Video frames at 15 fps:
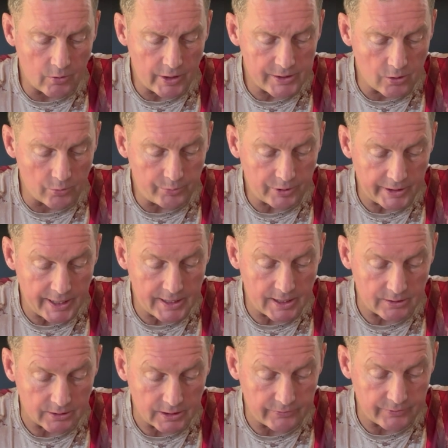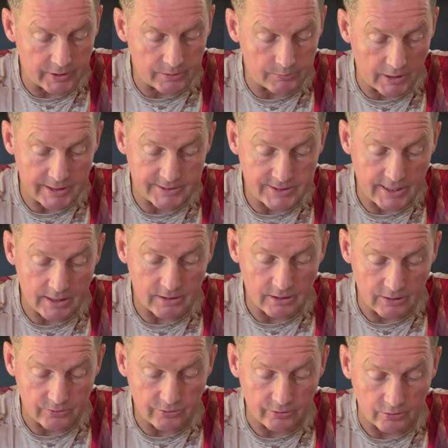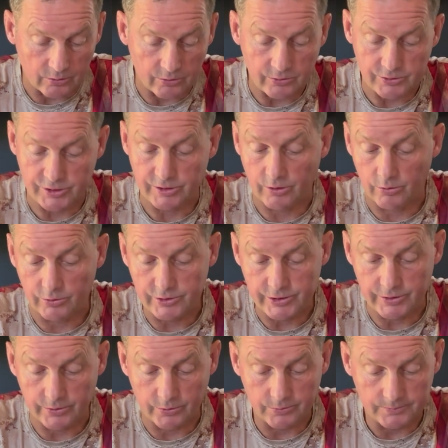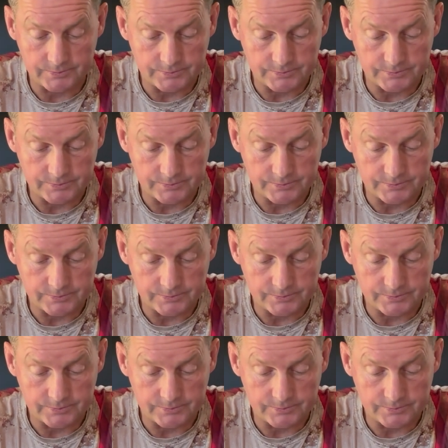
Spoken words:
I don't plan on leaving my tent until 02.